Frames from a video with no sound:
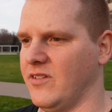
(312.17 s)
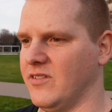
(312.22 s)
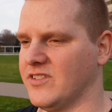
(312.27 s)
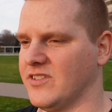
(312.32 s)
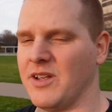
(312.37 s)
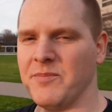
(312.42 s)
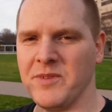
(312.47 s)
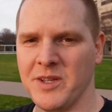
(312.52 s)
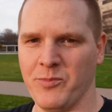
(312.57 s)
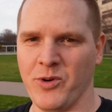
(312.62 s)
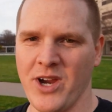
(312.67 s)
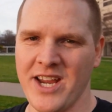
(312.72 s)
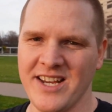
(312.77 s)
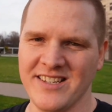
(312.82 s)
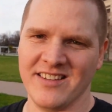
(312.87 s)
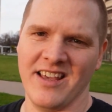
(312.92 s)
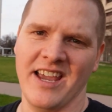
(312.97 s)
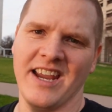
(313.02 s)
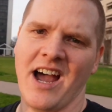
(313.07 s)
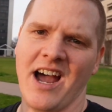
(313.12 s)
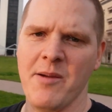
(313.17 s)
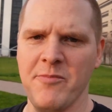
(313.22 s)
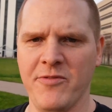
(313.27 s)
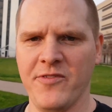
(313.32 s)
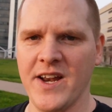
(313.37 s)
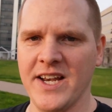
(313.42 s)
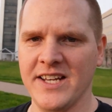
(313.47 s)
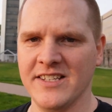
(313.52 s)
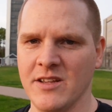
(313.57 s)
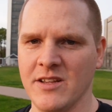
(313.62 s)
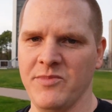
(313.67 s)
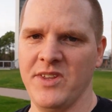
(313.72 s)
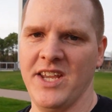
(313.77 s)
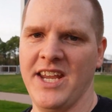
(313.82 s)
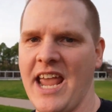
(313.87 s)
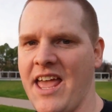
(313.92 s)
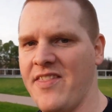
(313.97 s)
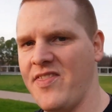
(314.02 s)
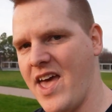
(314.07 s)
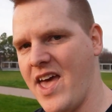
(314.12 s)
something breaks, like I'm fighting
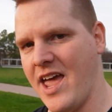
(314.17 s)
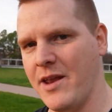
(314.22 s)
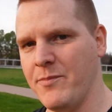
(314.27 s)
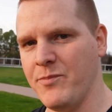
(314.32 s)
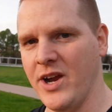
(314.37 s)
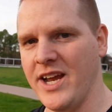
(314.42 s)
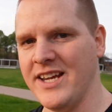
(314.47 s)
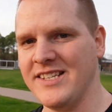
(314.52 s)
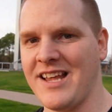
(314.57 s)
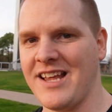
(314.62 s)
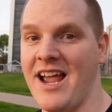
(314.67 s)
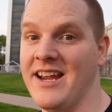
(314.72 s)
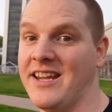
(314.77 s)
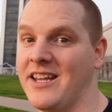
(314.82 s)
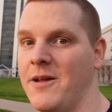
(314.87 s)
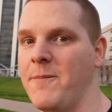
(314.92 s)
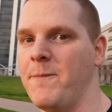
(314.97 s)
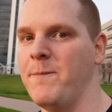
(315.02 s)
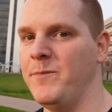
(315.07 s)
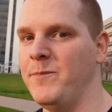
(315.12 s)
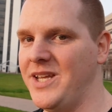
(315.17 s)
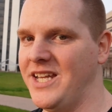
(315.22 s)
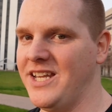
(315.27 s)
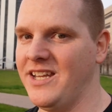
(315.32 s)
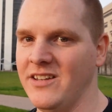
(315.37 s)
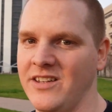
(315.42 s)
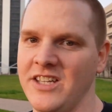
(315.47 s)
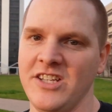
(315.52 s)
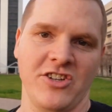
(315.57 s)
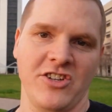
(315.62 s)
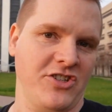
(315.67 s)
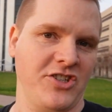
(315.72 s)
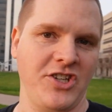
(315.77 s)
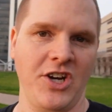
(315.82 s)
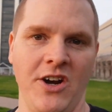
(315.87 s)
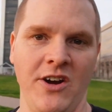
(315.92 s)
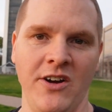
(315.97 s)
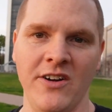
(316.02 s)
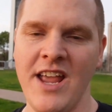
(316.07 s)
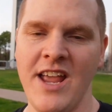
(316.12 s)
something and the head breaks, I can immediately just
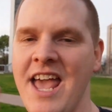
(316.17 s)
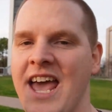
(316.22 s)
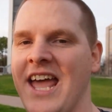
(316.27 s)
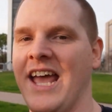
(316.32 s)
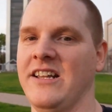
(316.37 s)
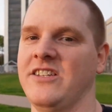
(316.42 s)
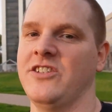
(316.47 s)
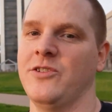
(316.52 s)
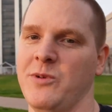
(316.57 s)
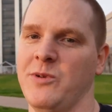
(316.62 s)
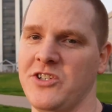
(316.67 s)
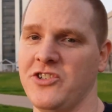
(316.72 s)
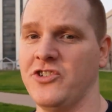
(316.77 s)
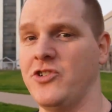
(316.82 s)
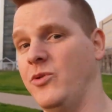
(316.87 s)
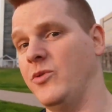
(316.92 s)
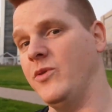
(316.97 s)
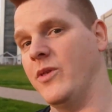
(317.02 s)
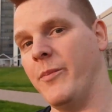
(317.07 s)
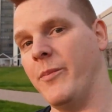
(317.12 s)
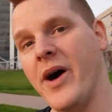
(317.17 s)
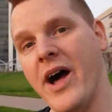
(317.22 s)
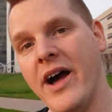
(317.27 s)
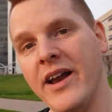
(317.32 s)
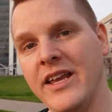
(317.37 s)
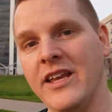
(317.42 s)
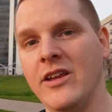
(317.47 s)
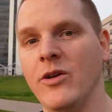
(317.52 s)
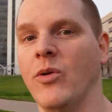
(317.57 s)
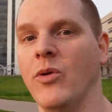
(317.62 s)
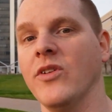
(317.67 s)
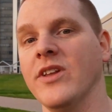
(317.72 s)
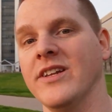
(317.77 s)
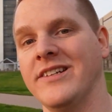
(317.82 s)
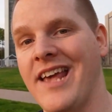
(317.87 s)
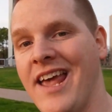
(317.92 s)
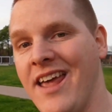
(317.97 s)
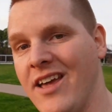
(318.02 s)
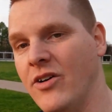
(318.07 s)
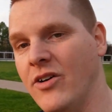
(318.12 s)
turn and switch to the body or the
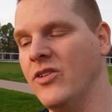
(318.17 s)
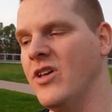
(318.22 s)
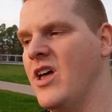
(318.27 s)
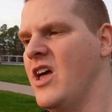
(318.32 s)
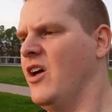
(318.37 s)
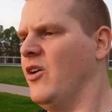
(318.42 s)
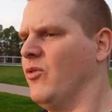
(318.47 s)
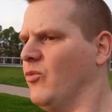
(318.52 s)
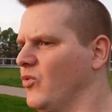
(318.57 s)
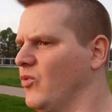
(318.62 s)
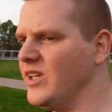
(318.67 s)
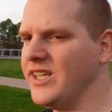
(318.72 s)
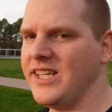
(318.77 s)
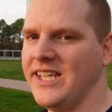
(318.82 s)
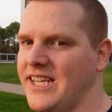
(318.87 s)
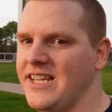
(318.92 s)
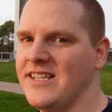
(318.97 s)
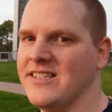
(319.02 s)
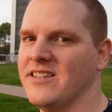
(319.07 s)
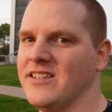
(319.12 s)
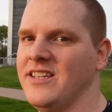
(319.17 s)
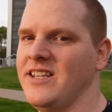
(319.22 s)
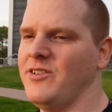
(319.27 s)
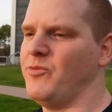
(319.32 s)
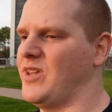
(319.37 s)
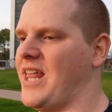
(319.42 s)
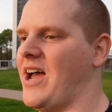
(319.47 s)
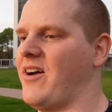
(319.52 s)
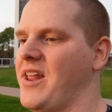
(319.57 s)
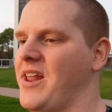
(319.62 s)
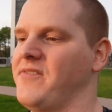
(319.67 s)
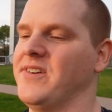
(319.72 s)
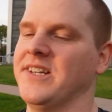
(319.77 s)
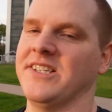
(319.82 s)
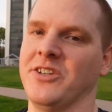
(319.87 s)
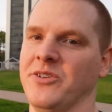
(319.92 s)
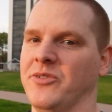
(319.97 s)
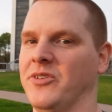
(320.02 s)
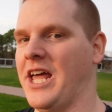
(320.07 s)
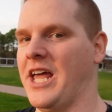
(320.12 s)
tail really easily without having
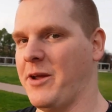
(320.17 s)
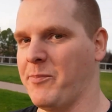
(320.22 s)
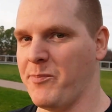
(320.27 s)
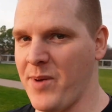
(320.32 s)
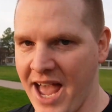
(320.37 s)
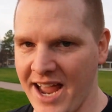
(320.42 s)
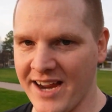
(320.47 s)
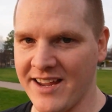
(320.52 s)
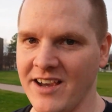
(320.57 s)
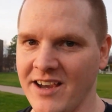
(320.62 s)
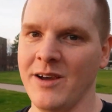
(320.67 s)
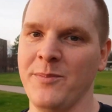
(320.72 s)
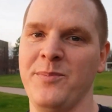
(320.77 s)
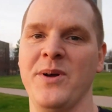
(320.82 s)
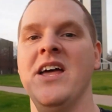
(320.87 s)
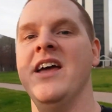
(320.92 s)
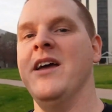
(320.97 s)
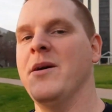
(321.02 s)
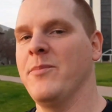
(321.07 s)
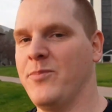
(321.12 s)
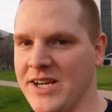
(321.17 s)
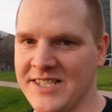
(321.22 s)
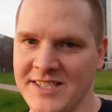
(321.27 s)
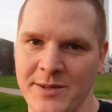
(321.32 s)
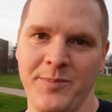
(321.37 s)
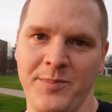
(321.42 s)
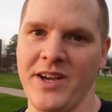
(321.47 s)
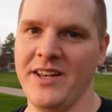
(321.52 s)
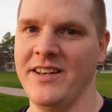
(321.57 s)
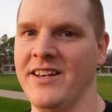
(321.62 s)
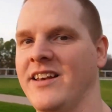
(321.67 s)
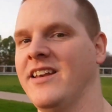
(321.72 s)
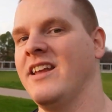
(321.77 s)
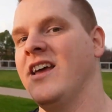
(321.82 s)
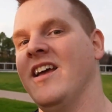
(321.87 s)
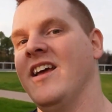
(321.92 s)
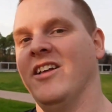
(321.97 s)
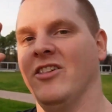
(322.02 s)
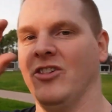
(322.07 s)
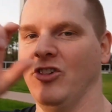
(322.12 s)
to like back up, press a button,
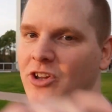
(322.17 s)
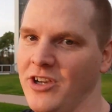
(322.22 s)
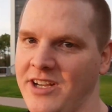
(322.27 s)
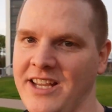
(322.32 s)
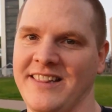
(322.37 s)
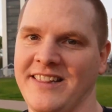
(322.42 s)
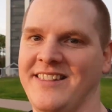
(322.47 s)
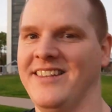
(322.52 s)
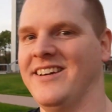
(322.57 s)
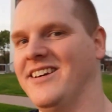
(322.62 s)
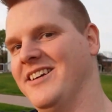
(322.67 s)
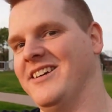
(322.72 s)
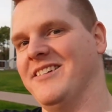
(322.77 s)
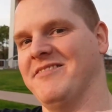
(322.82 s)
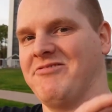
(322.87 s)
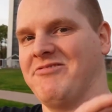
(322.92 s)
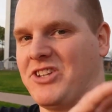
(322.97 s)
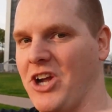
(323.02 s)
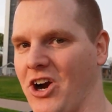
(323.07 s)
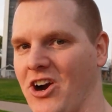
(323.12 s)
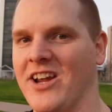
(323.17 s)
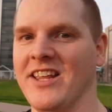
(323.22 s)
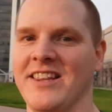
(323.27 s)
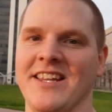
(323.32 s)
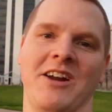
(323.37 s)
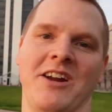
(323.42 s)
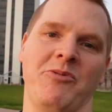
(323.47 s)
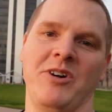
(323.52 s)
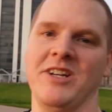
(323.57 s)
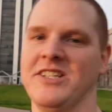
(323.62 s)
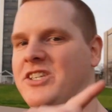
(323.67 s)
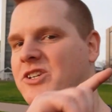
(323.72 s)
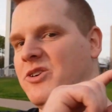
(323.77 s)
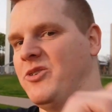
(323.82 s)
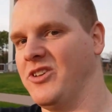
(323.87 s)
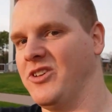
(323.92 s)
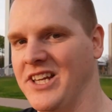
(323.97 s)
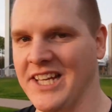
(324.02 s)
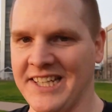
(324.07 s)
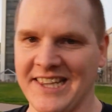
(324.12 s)
look at the target that I want to,
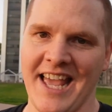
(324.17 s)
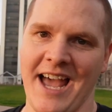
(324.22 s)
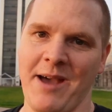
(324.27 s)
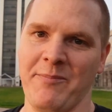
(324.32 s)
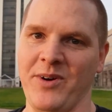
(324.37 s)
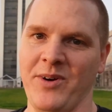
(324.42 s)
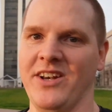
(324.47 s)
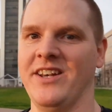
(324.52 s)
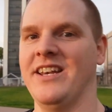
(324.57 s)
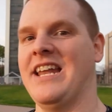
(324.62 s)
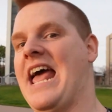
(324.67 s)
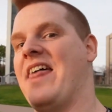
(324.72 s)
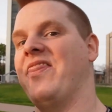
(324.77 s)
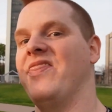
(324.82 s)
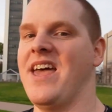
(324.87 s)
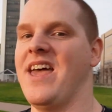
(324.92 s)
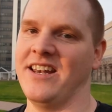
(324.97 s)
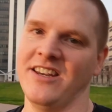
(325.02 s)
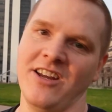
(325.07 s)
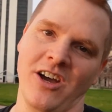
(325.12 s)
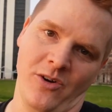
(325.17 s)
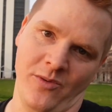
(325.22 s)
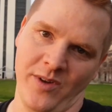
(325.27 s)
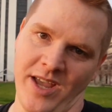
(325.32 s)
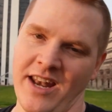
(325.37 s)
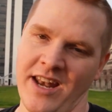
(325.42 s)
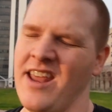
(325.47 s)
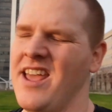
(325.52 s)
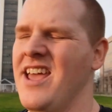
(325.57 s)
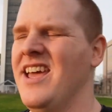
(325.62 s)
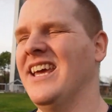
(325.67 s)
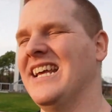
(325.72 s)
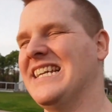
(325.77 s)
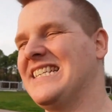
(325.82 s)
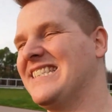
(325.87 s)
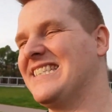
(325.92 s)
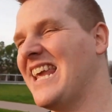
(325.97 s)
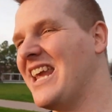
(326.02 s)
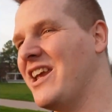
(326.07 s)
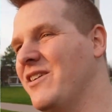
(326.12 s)
click that button, and then go in. It
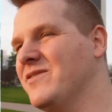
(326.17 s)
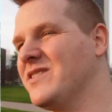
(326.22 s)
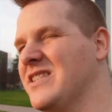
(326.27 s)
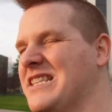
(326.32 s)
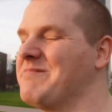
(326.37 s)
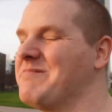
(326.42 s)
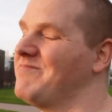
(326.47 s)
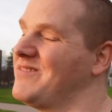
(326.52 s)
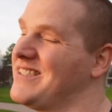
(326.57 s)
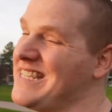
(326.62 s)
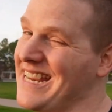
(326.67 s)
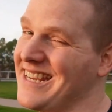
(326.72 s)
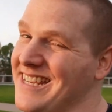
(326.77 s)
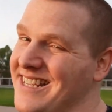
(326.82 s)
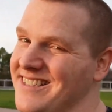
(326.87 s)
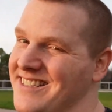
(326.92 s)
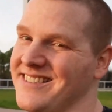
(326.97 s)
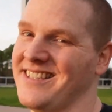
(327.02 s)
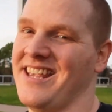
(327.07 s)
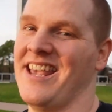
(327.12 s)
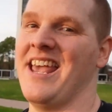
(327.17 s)
saves seconds,